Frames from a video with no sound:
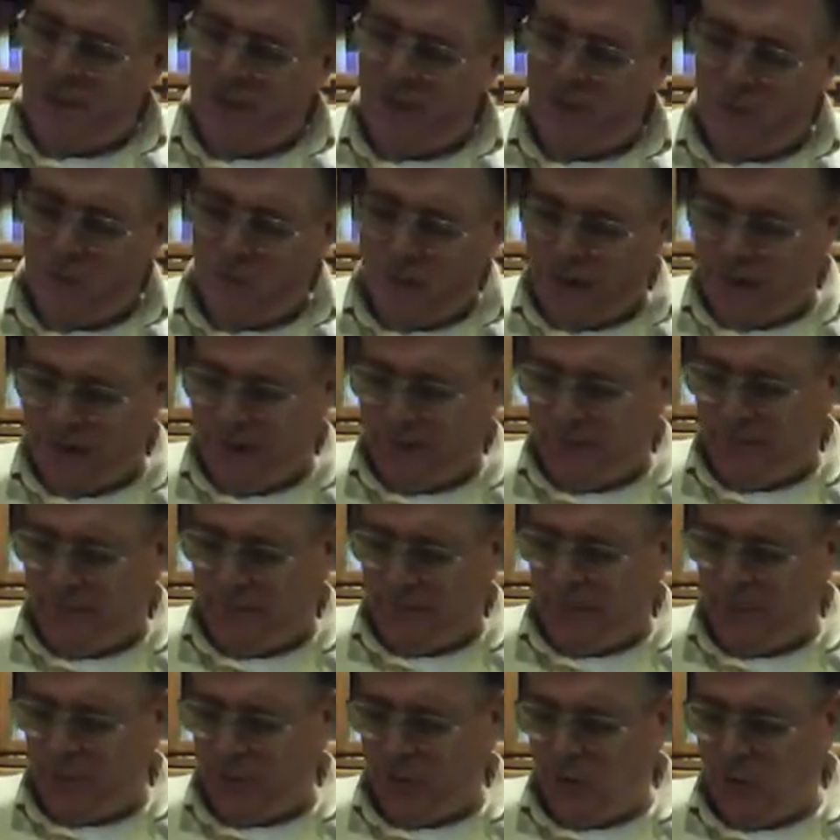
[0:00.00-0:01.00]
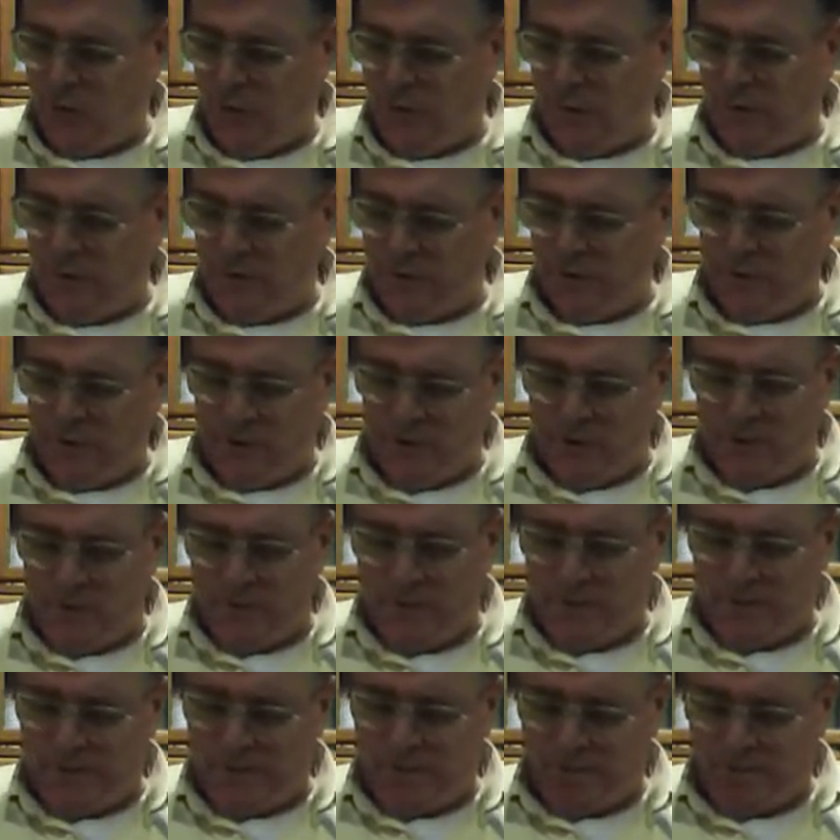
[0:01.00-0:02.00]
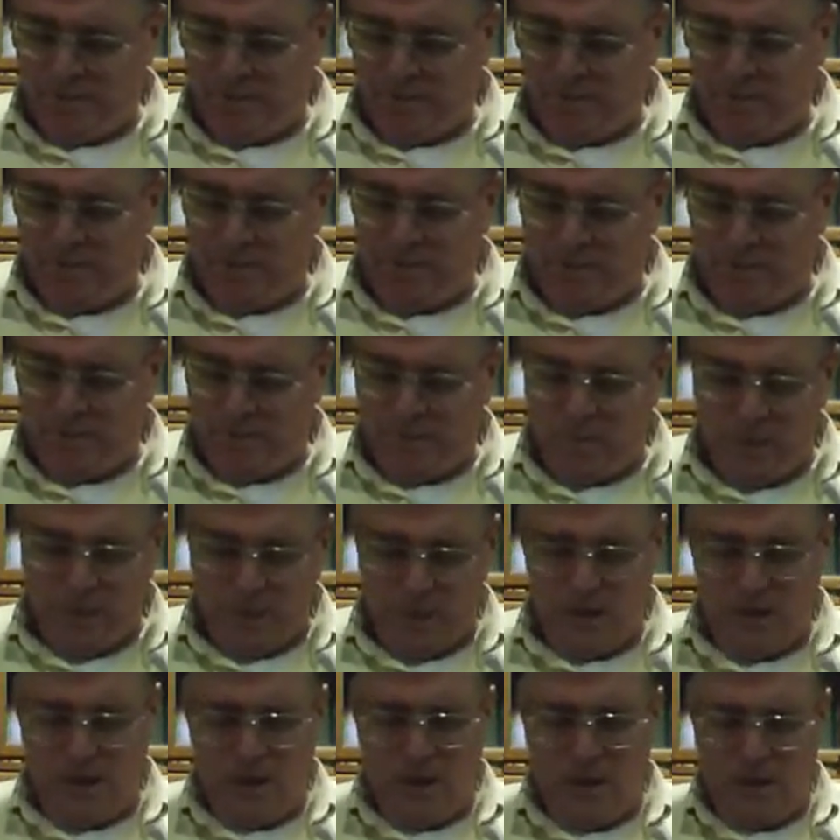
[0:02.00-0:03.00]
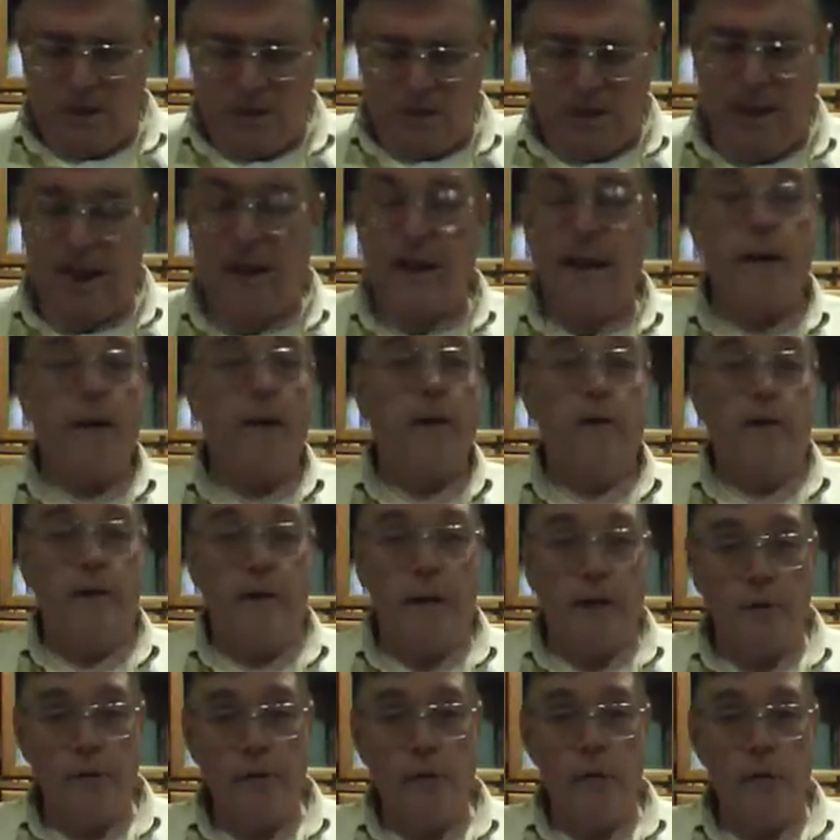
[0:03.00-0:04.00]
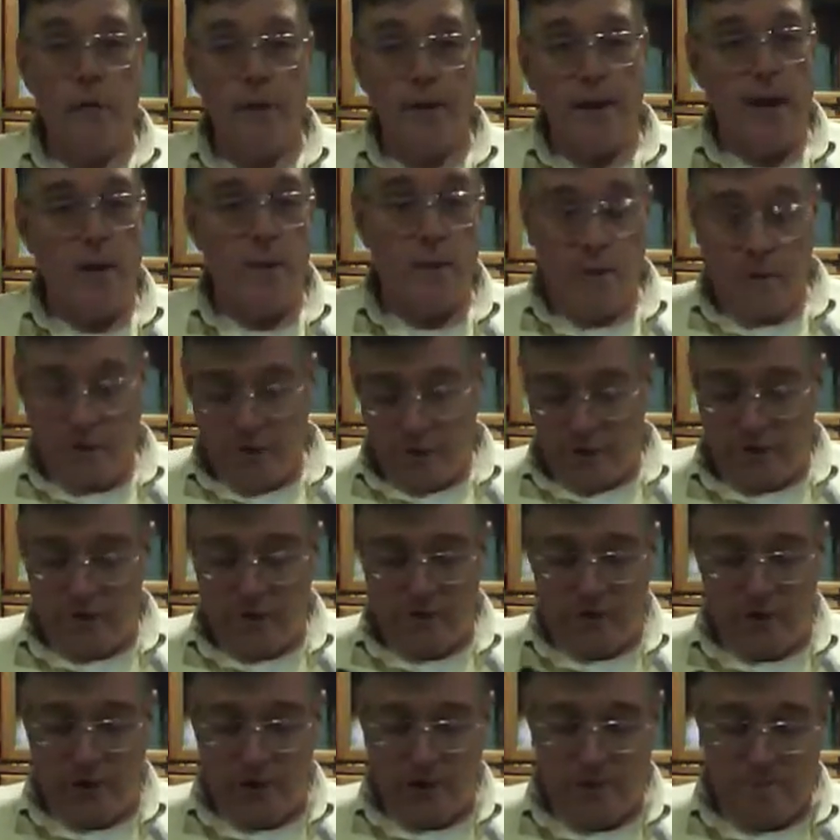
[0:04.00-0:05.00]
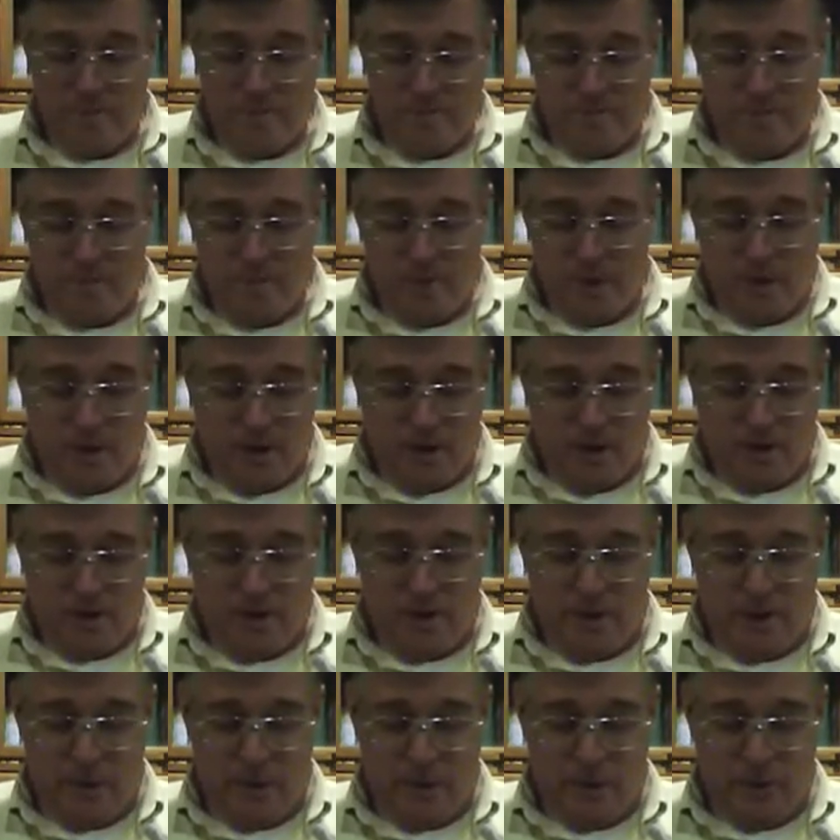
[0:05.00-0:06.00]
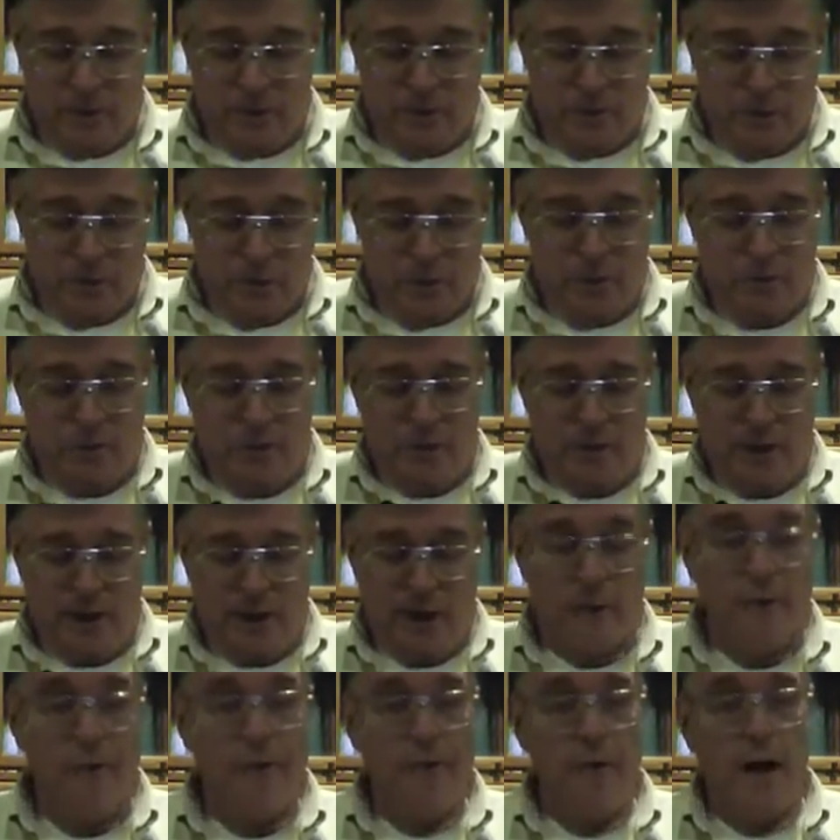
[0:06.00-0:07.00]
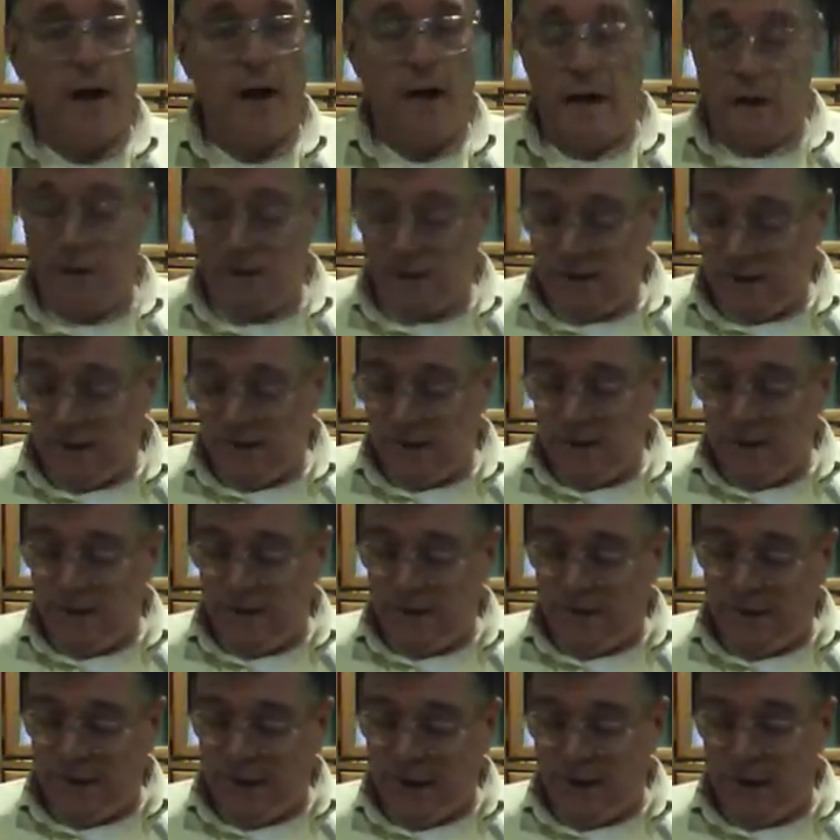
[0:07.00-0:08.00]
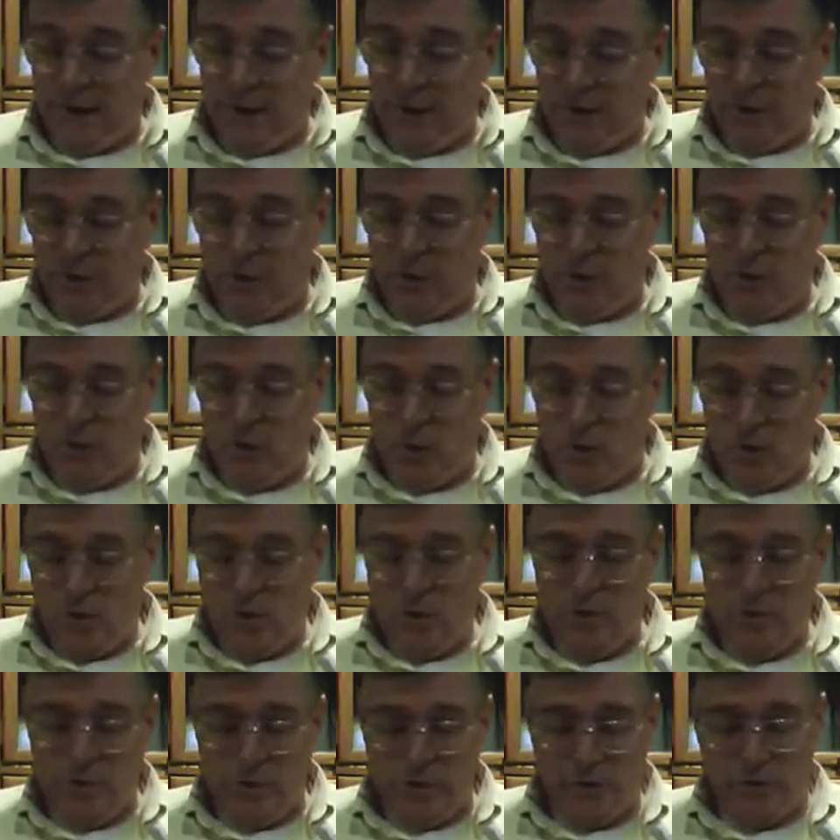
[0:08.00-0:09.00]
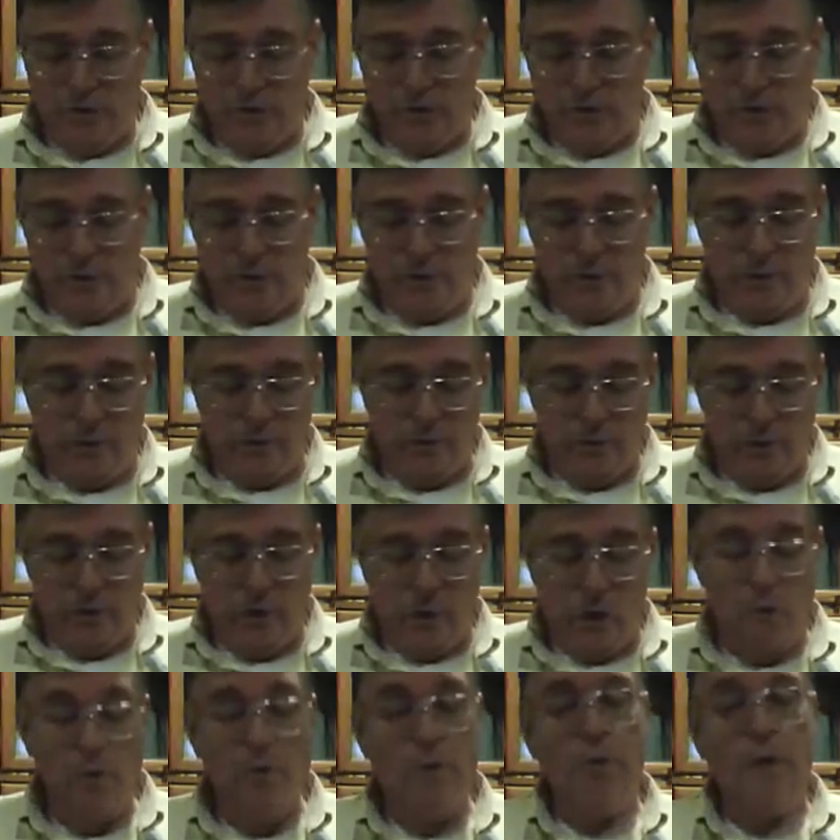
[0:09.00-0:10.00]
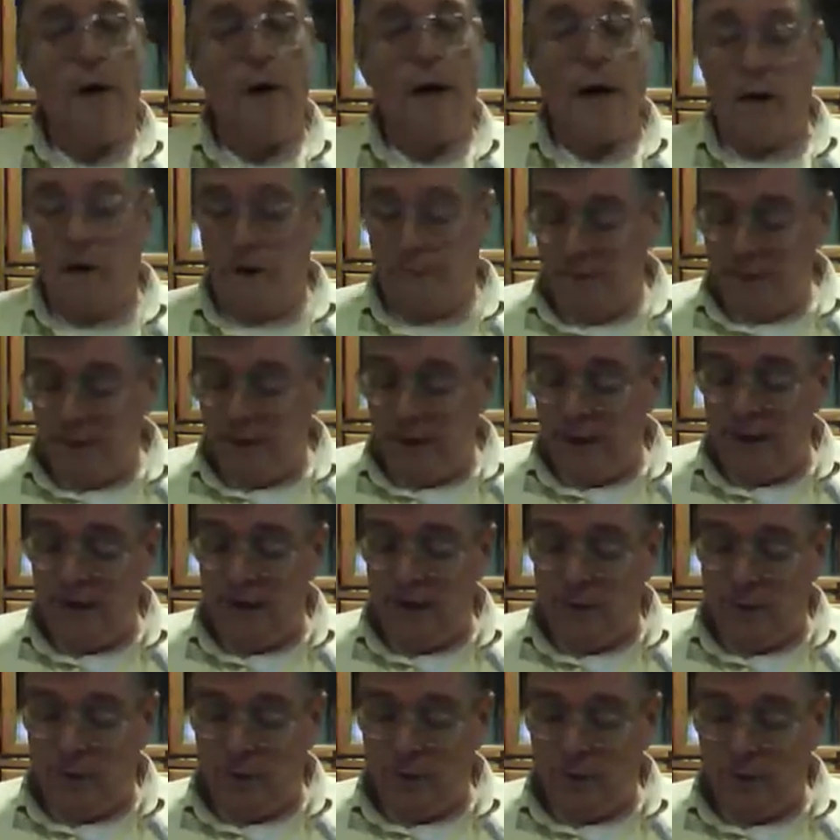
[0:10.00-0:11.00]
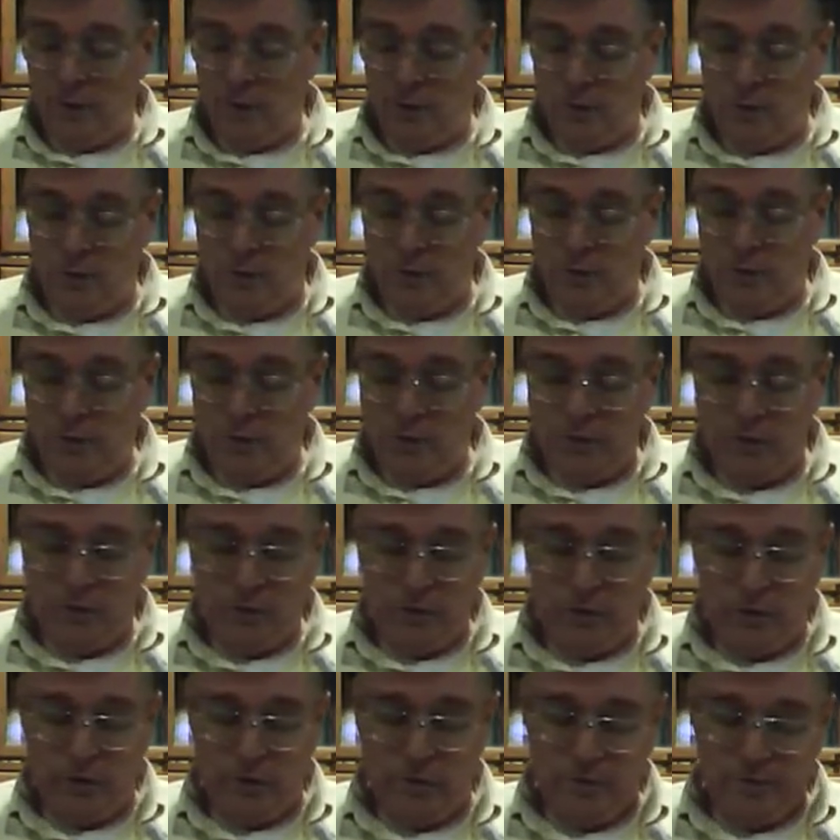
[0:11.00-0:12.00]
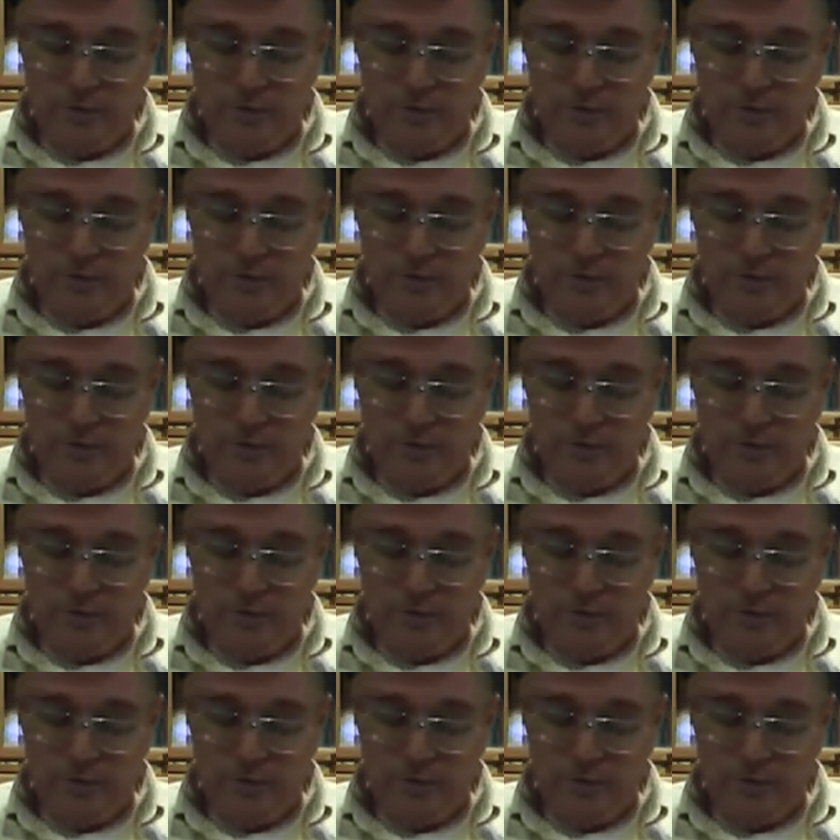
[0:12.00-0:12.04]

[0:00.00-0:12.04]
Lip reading: write two A's together, they, instead of doing that, which takes time, they would do the A fada. If they had to do two O's, they would do the O fada. If they had to do two U's,